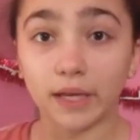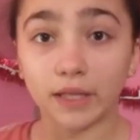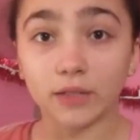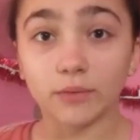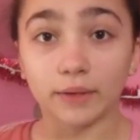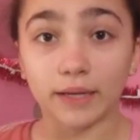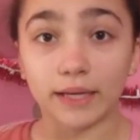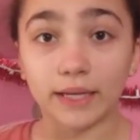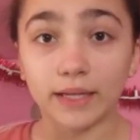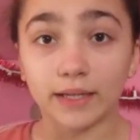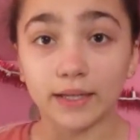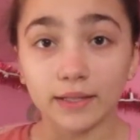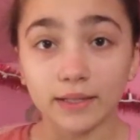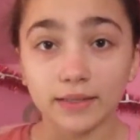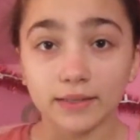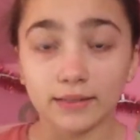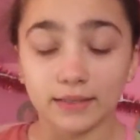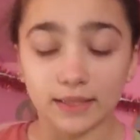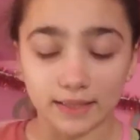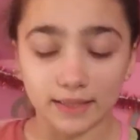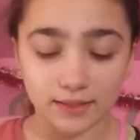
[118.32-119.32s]
the way,
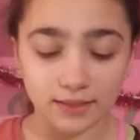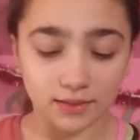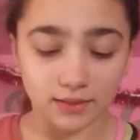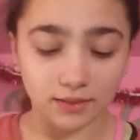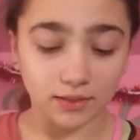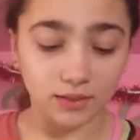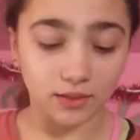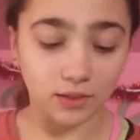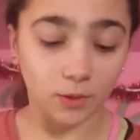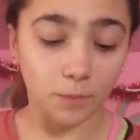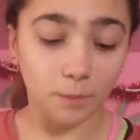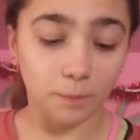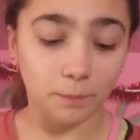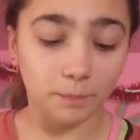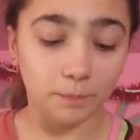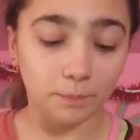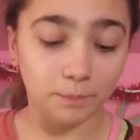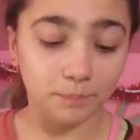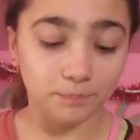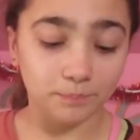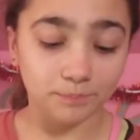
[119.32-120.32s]
this little
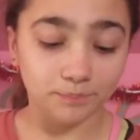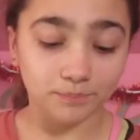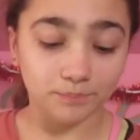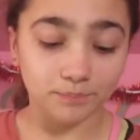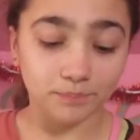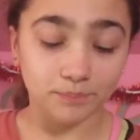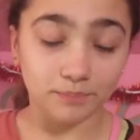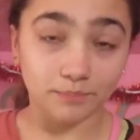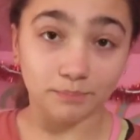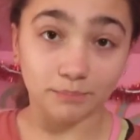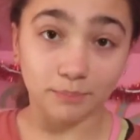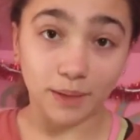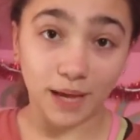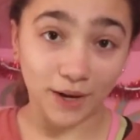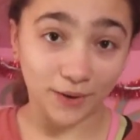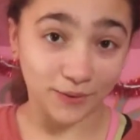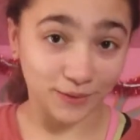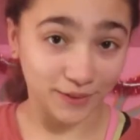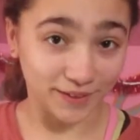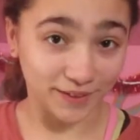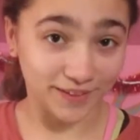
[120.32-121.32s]

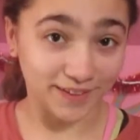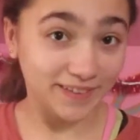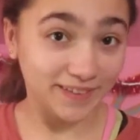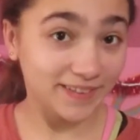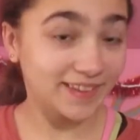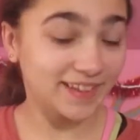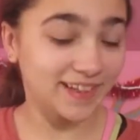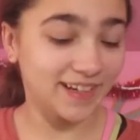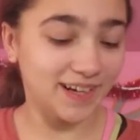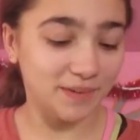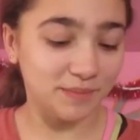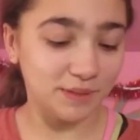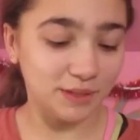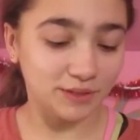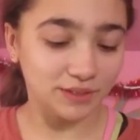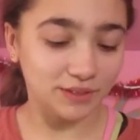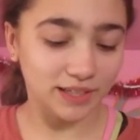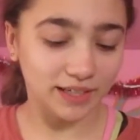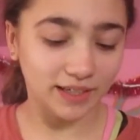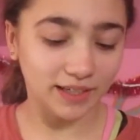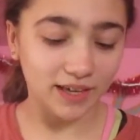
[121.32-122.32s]
powder that I'm
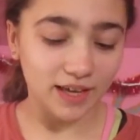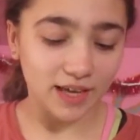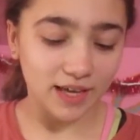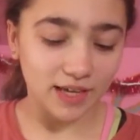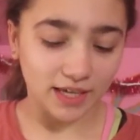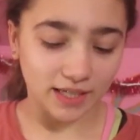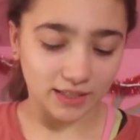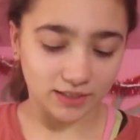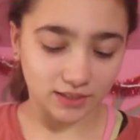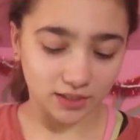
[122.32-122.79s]
using is